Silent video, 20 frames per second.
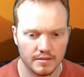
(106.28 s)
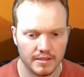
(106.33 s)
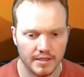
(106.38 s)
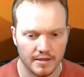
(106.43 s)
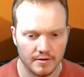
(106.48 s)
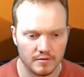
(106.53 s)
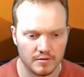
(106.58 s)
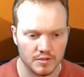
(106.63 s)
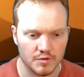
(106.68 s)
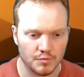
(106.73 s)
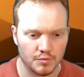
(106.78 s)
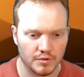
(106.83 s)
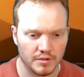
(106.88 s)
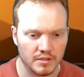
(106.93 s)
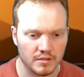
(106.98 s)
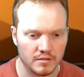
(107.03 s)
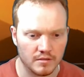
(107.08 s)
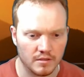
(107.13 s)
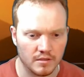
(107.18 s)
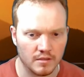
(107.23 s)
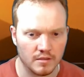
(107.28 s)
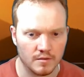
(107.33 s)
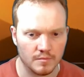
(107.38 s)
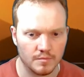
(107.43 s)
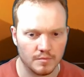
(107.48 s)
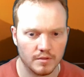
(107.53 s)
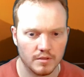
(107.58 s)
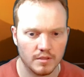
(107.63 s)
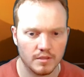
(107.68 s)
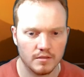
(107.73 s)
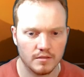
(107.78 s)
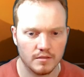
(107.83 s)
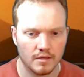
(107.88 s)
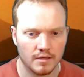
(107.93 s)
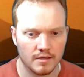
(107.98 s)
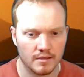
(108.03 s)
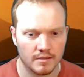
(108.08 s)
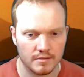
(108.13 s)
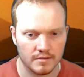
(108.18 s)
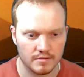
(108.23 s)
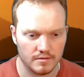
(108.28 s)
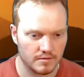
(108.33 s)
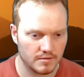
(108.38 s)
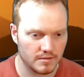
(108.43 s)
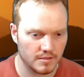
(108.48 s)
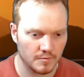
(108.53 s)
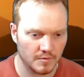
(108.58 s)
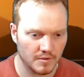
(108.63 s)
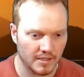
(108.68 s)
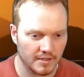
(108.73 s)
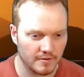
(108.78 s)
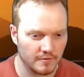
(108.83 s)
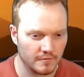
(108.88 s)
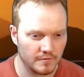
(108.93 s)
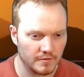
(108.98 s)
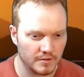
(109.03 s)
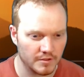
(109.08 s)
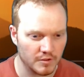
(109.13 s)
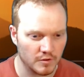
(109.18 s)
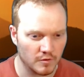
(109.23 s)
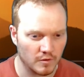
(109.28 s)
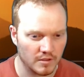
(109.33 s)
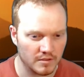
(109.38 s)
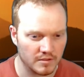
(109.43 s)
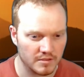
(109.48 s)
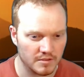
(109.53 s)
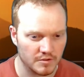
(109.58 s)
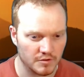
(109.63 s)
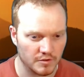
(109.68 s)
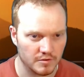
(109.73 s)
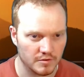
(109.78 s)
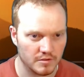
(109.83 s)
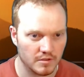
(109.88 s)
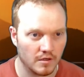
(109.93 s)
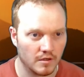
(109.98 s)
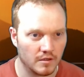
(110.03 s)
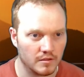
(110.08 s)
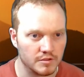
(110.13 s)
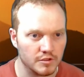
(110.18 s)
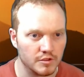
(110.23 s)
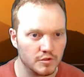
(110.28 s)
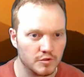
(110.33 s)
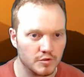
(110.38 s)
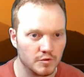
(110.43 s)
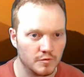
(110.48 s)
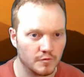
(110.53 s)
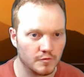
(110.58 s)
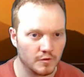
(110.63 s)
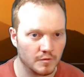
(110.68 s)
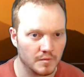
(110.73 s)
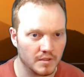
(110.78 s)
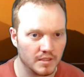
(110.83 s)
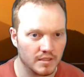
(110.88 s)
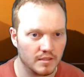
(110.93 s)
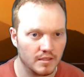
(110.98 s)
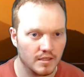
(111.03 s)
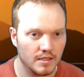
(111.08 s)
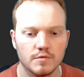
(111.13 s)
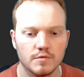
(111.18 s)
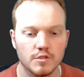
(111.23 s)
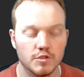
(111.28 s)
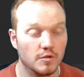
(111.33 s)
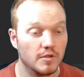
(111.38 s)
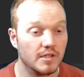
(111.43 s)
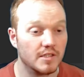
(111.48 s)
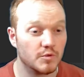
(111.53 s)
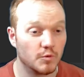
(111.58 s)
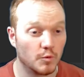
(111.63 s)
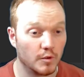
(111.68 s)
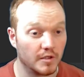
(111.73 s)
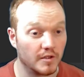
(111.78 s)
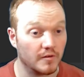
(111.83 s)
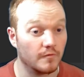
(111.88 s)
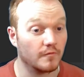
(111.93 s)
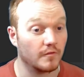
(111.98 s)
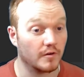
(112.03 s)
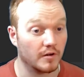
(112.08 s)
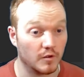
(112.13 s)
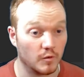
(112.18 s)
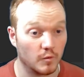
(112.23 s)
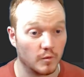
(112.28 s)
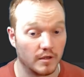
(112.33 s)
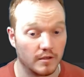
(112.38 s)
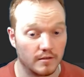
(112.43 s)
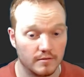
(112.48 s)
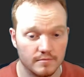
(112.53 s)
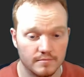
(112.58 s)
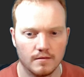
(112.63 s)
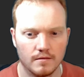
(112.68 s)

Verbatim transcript: now it's bringing up uh, some kind of video on dessert on YouTube for me. So that's working very well.